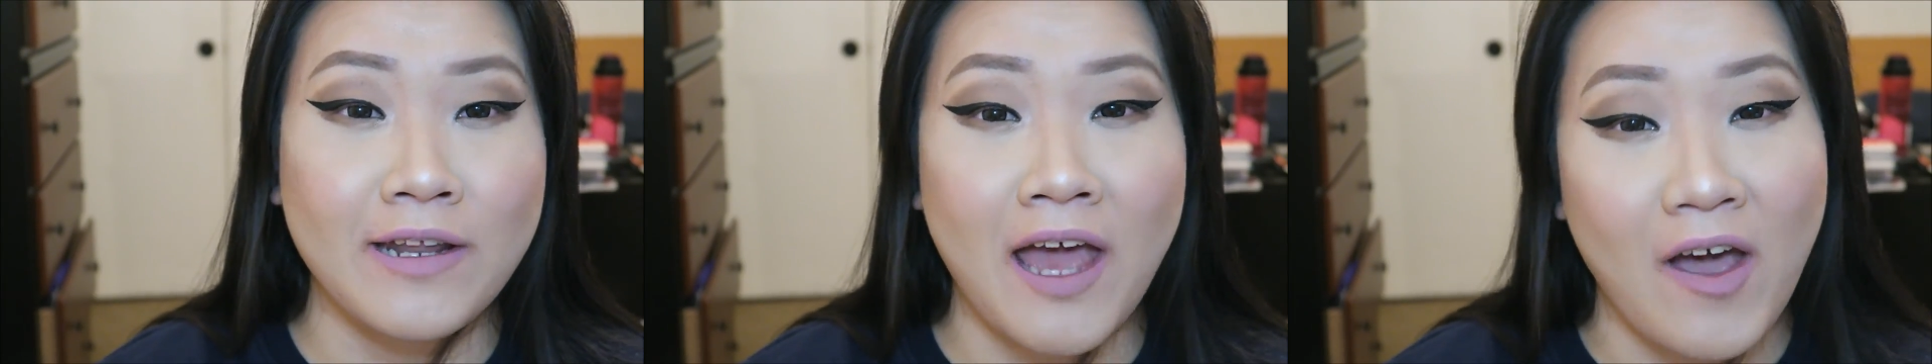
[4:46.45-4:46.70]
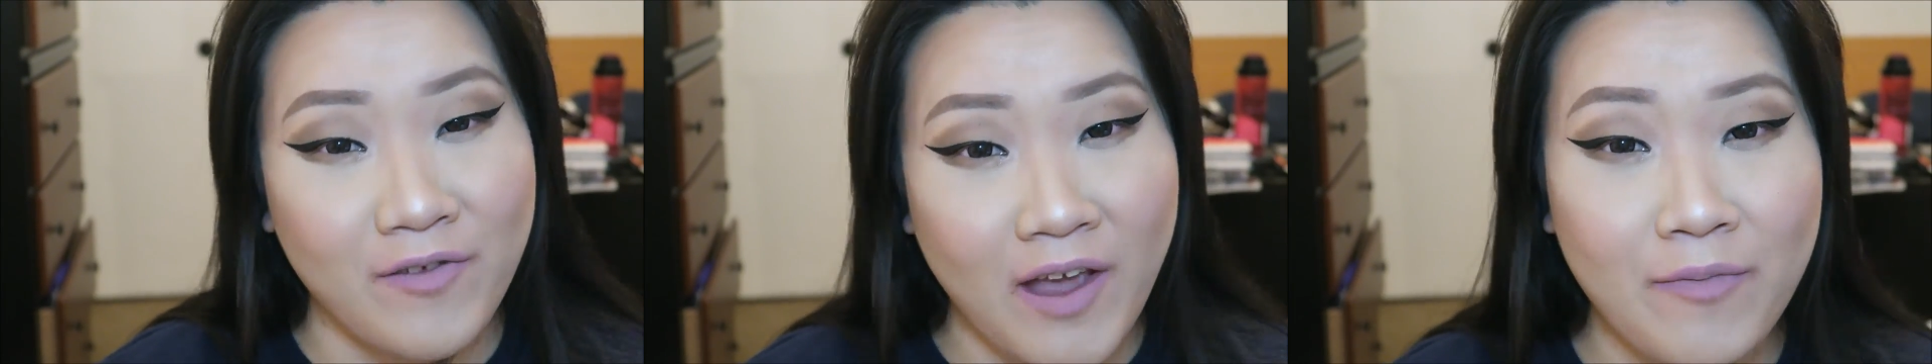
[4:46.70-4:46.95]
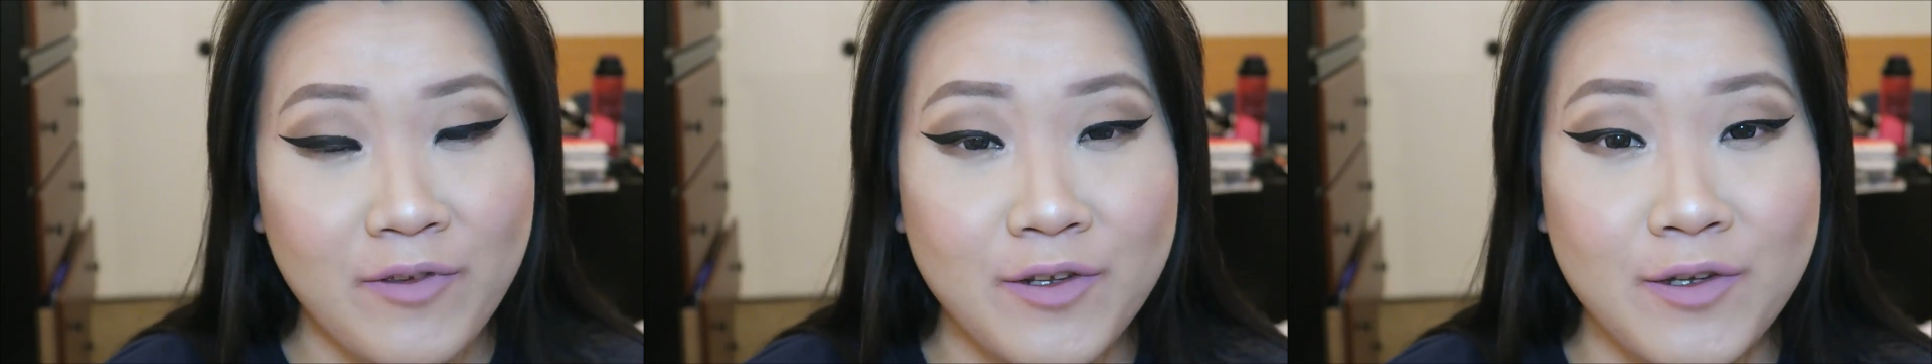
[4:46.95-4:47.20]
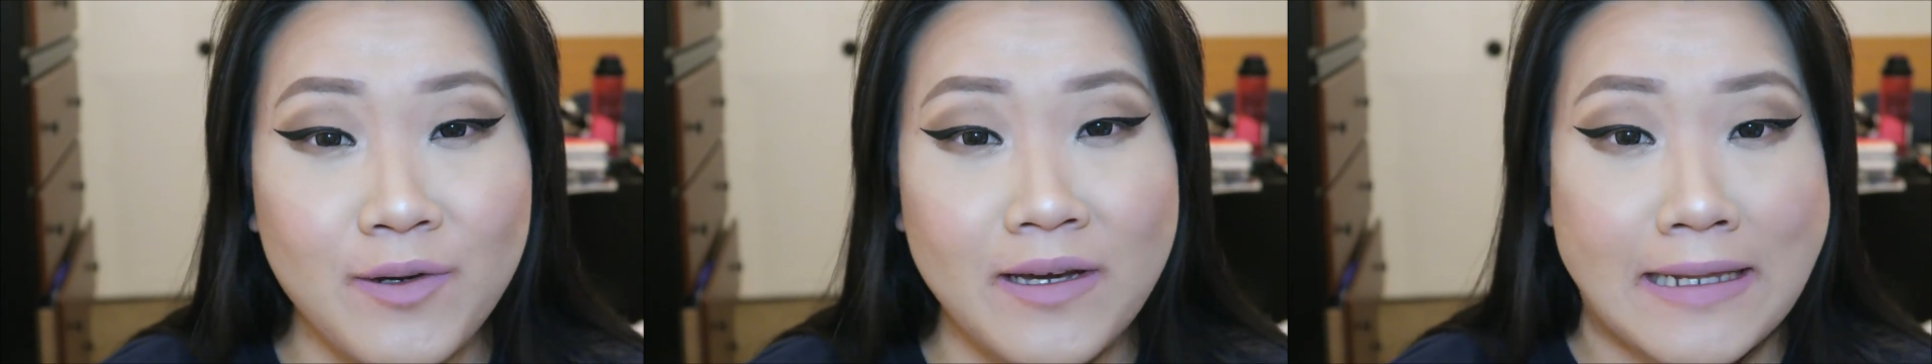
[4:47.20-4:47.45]
so I didn't have time
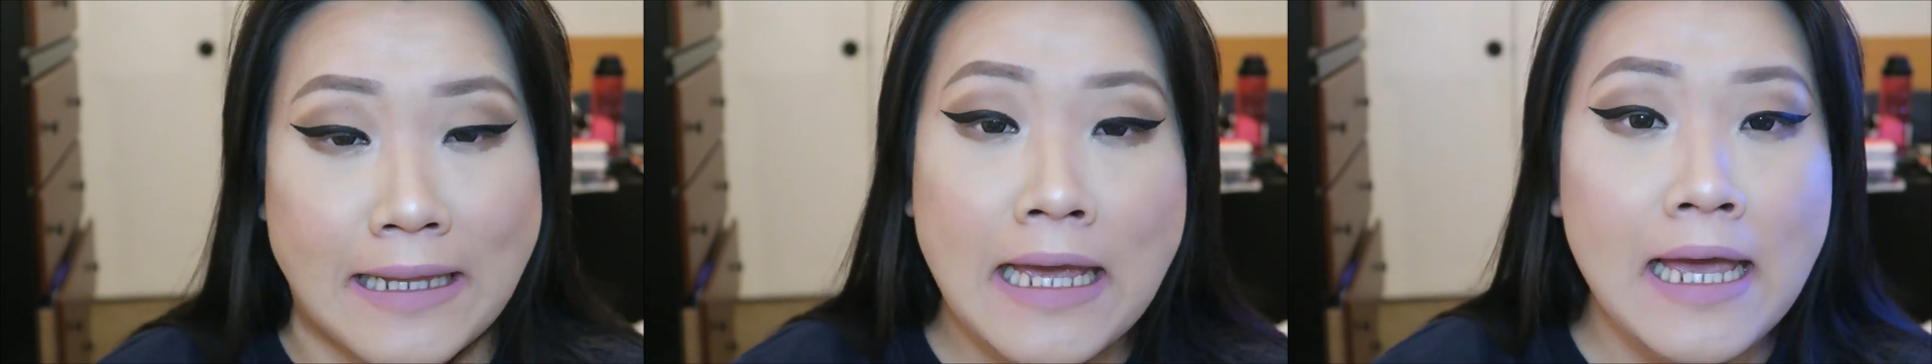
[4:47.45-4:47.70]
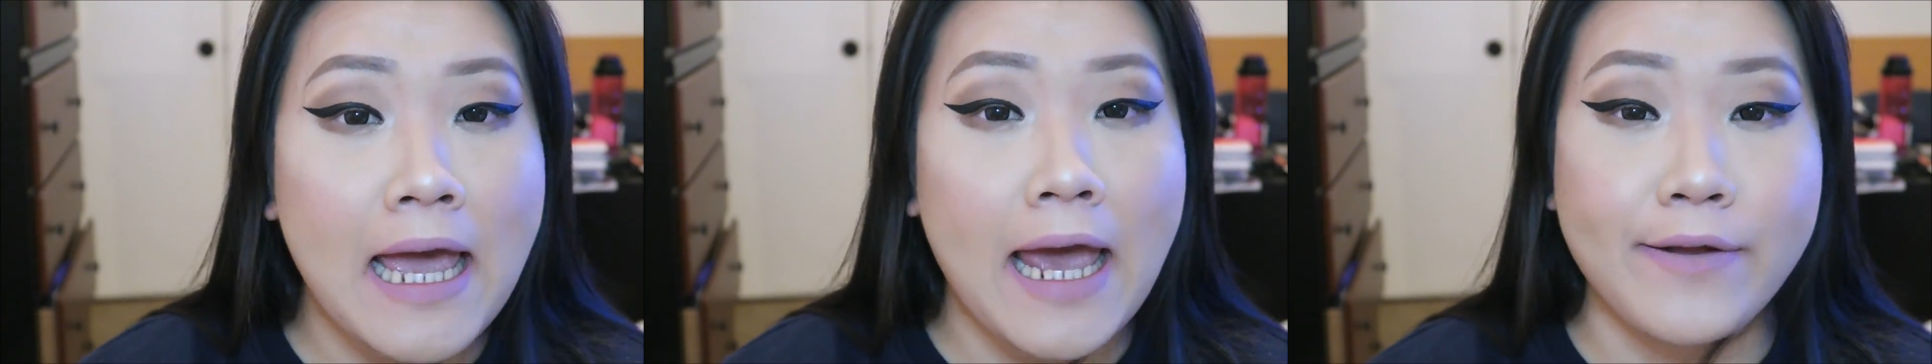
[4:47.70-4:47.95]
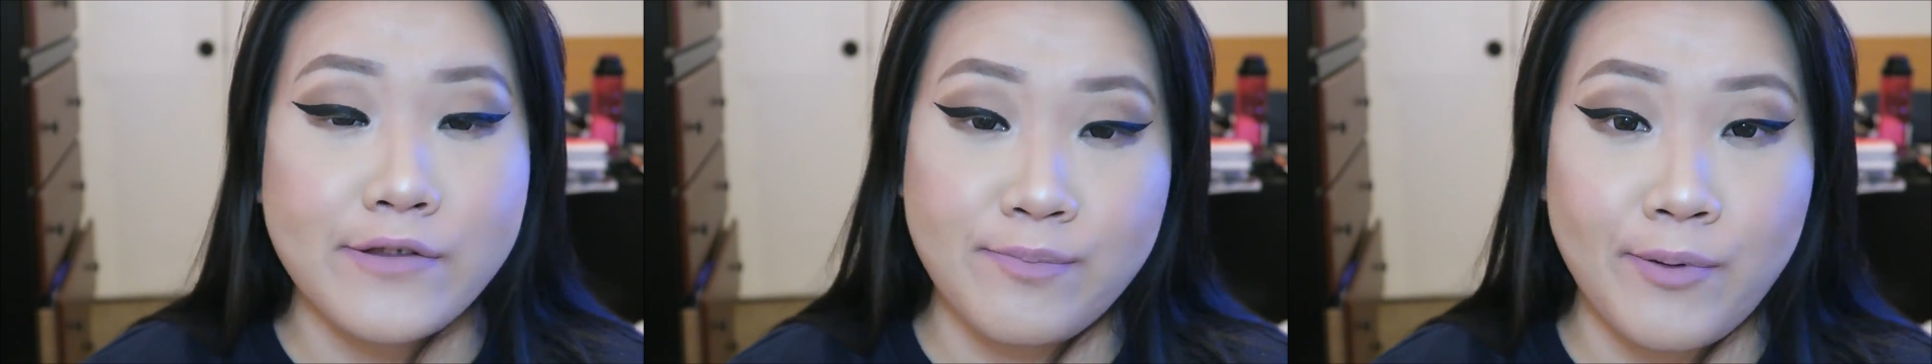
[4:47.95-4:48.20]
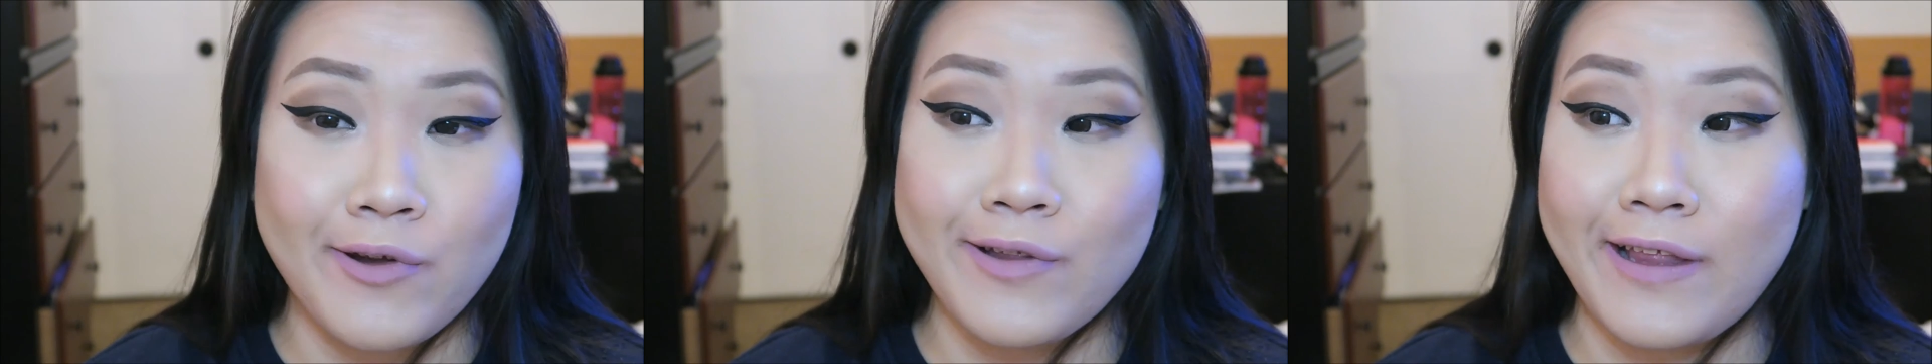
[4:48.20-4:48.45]
to do it, and
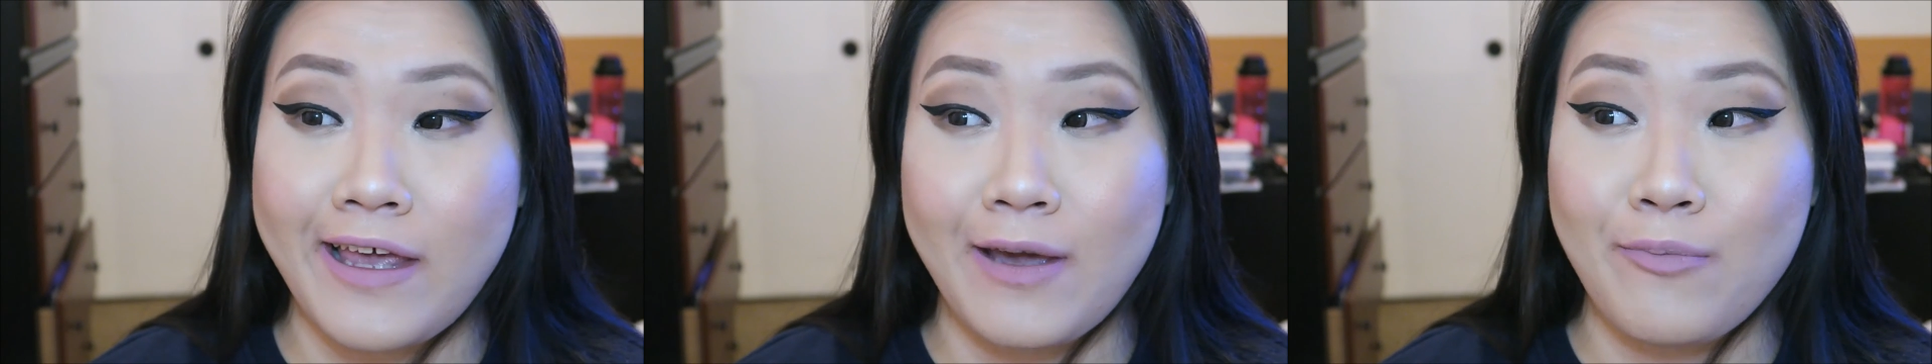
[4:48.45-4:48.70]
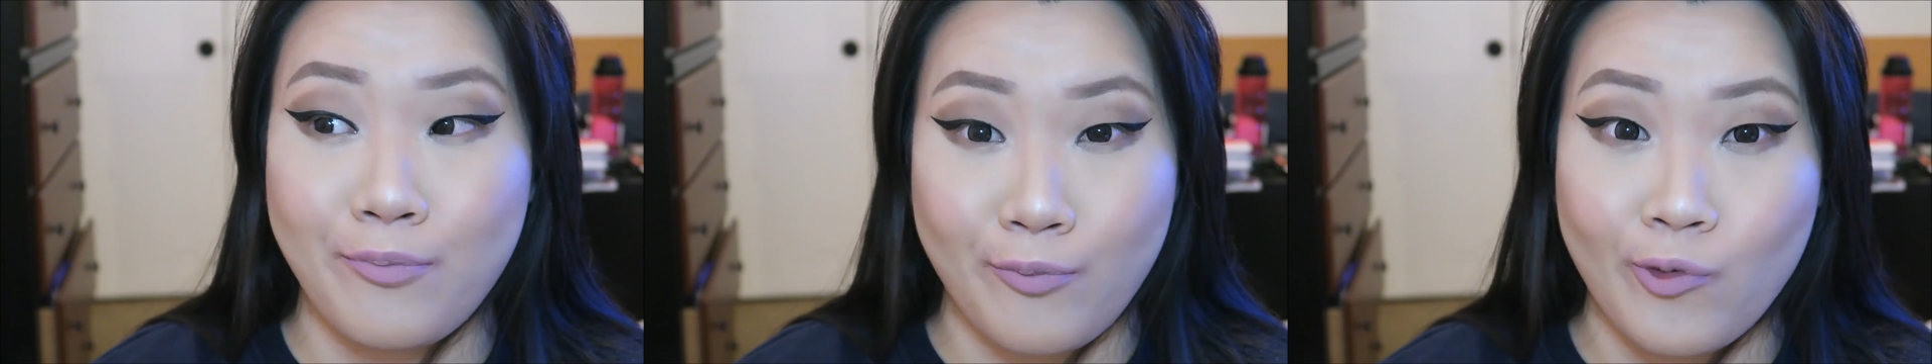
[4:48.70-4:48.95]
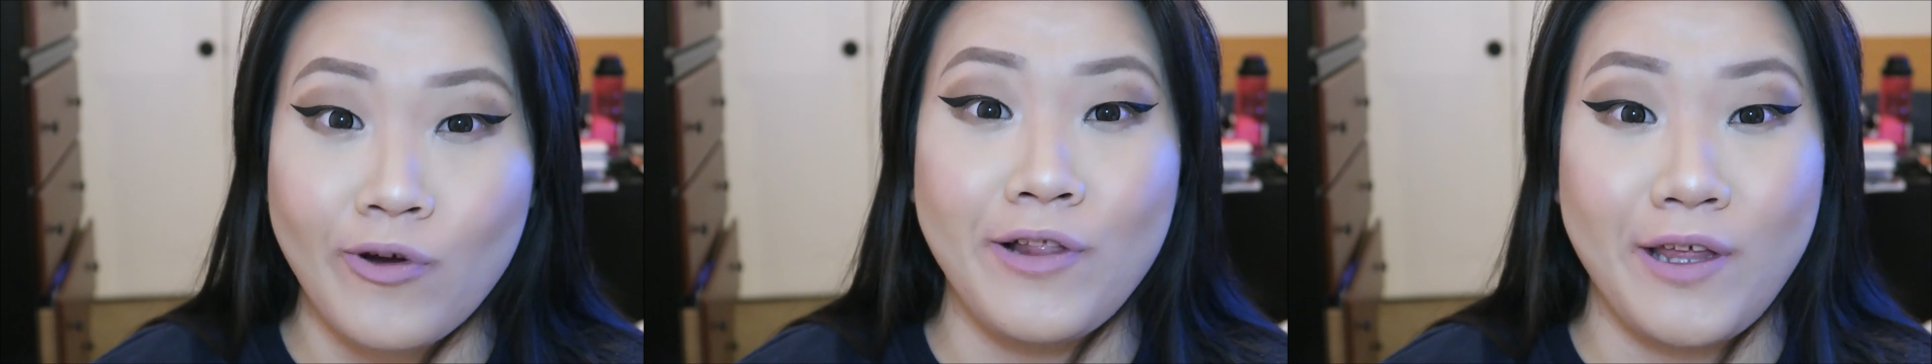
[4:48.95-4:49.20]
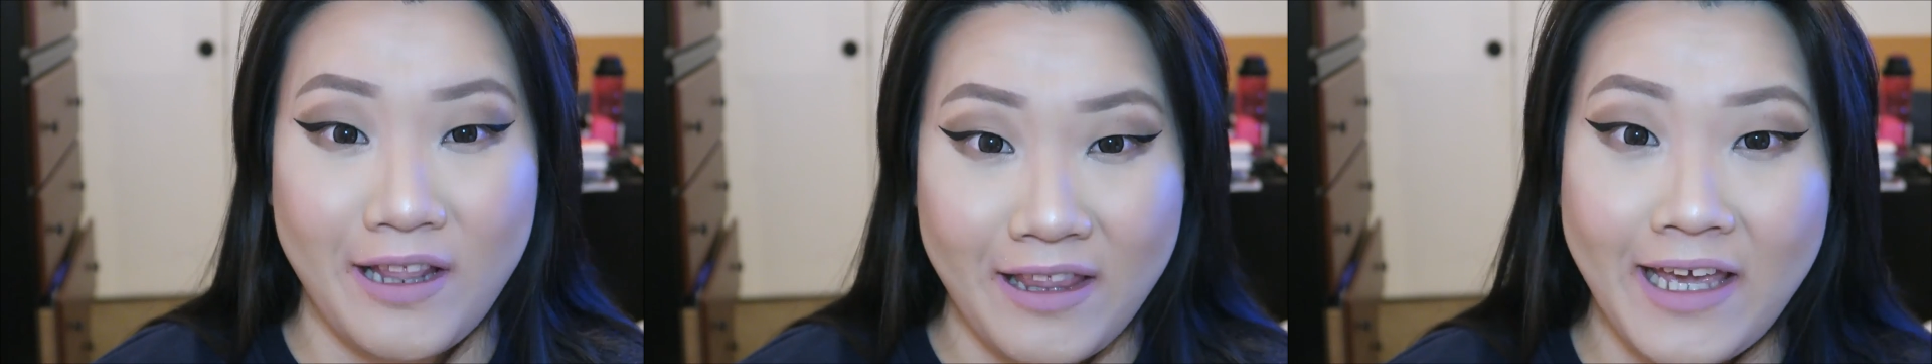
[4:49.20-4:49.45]
it's pretty late,
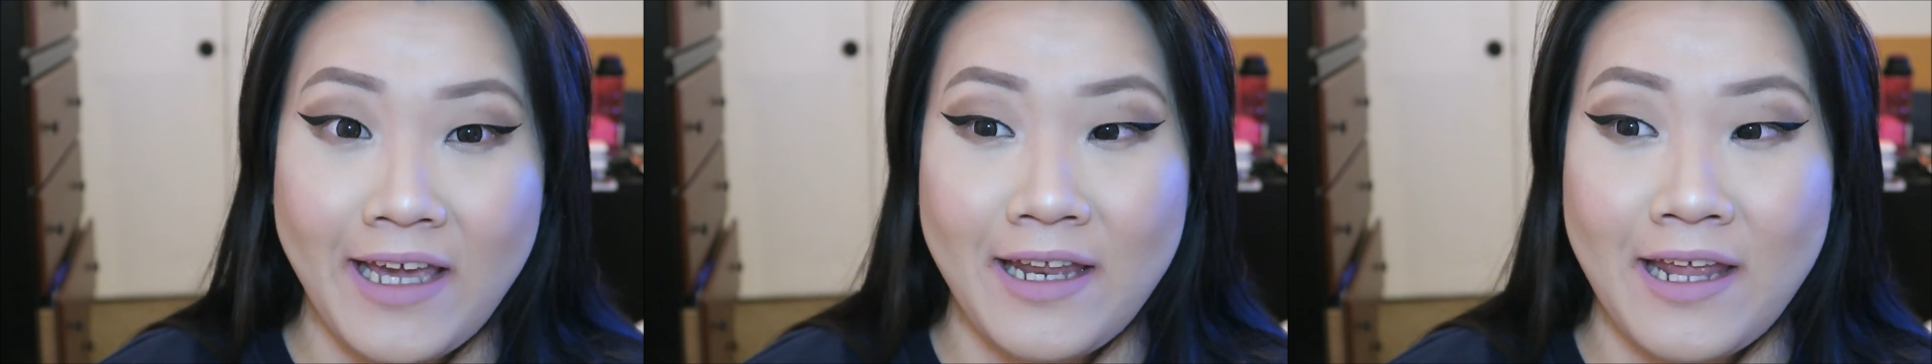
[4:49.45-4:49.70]
really late.